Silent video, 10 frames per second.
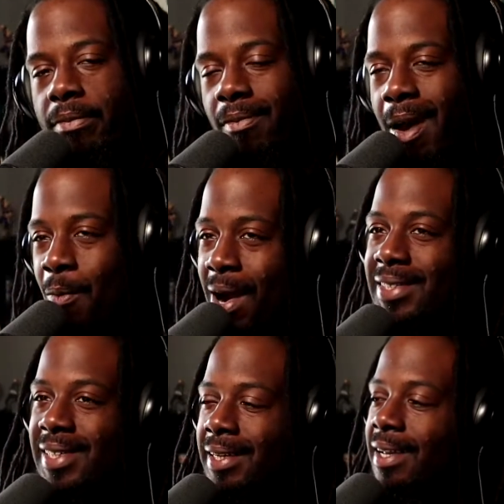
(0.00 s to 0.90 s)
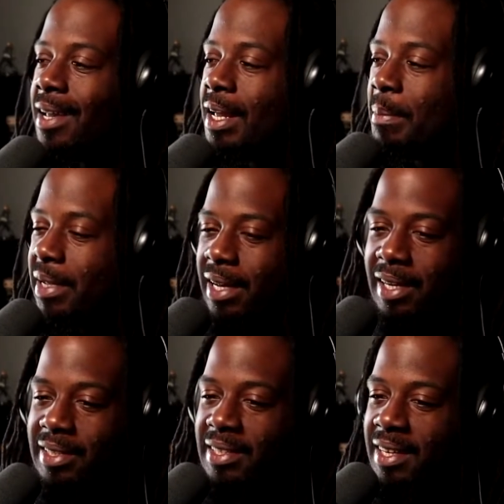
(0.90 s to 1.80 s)
I'm watching it
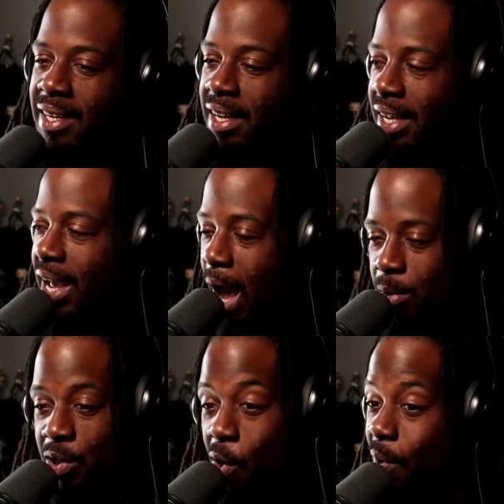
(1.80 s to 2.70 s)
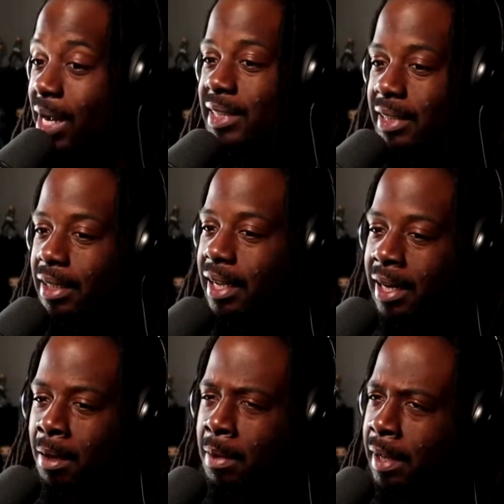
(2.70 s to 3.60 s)
because I was gonna watch it, and
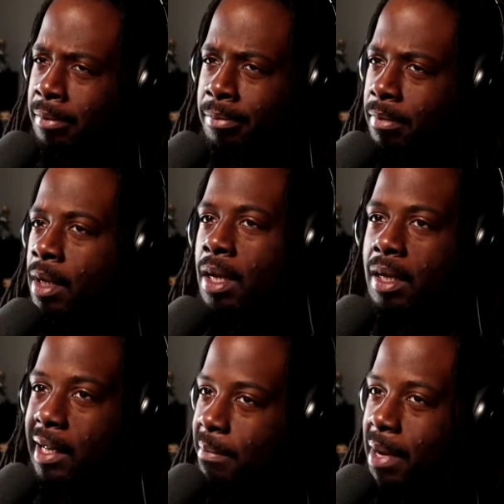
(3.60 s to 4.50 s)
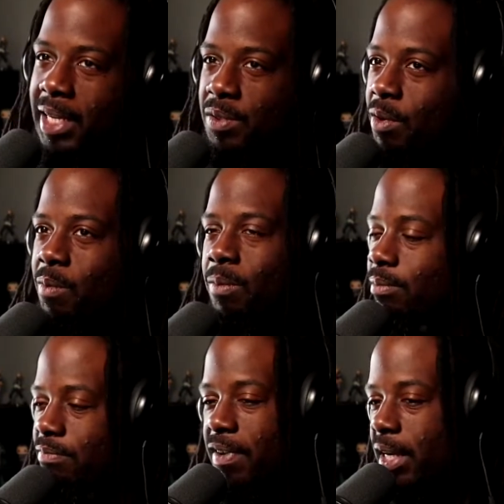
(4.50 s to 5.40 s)
I'm like, that might as well
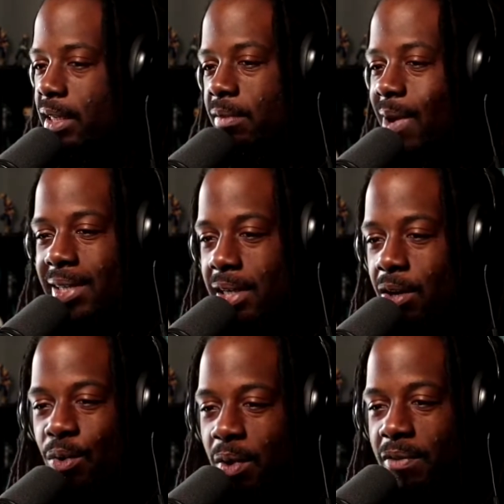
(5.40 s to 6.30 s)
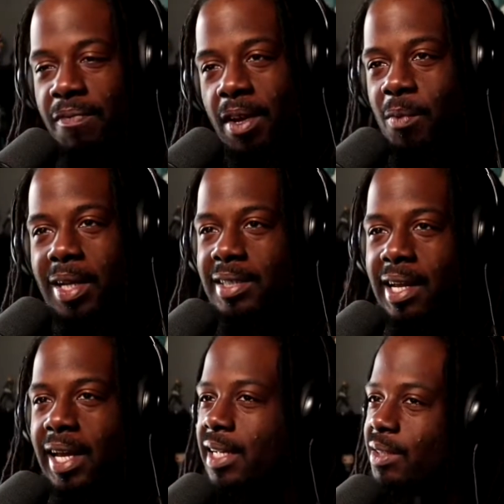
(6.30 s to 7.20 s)
fucking watch that on What the Fuck Wednesday,
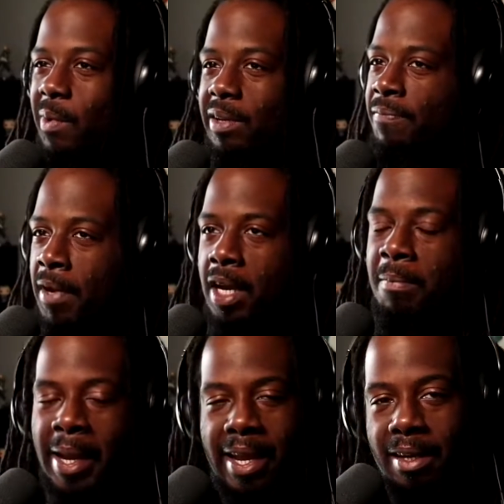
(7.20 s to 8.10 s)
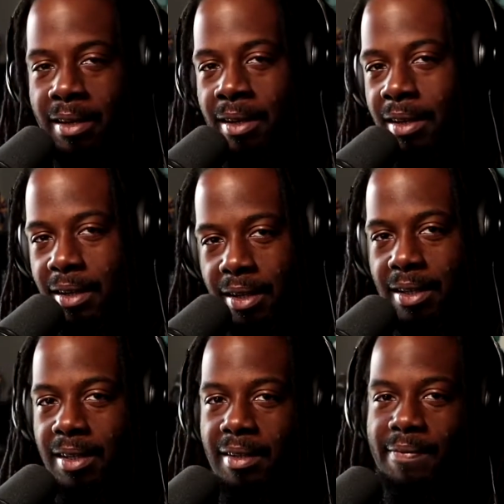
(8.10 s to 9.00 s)
because what the fuck, man?
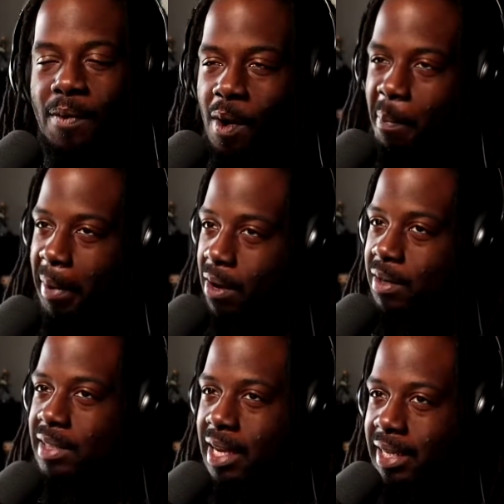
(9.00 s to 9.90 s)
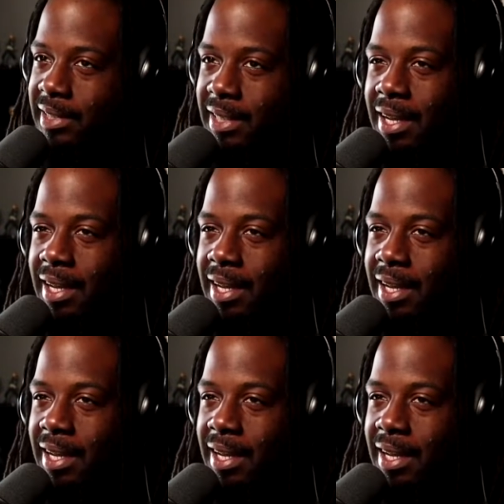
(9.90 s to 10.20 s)
4 parasites.